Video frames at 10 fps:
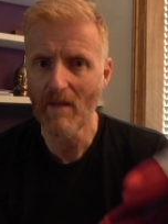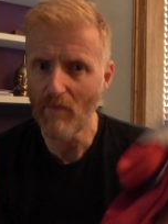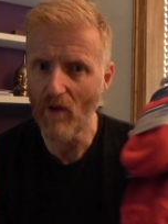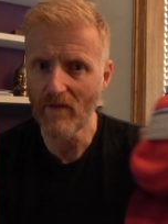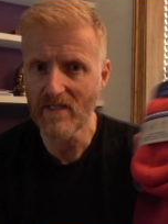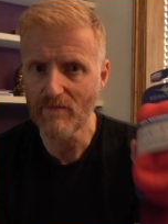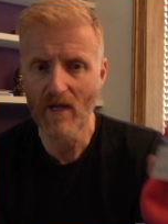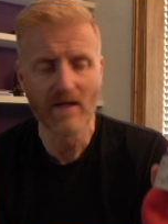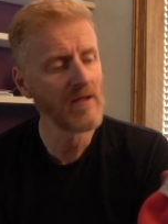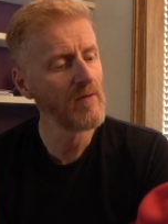I bought these
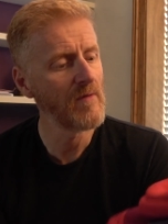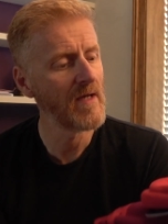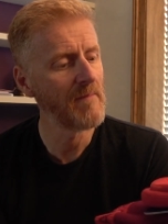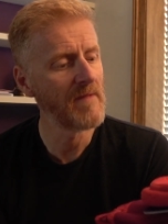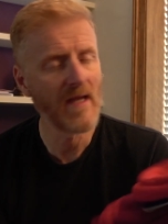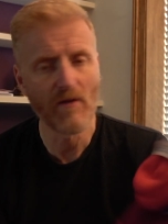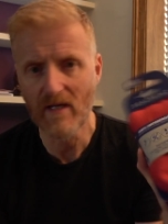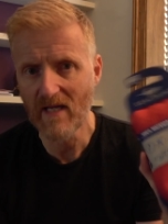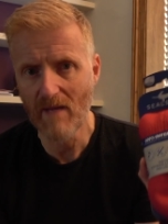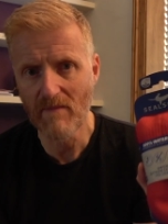brand new. They only
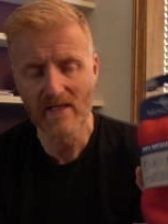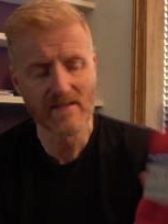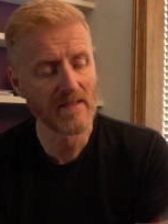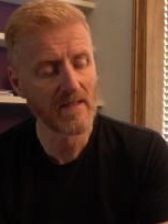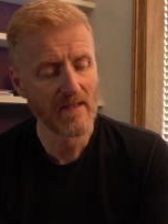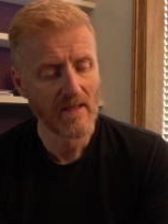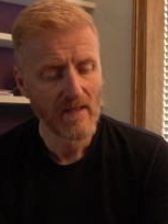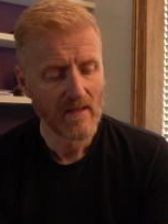came yesterday.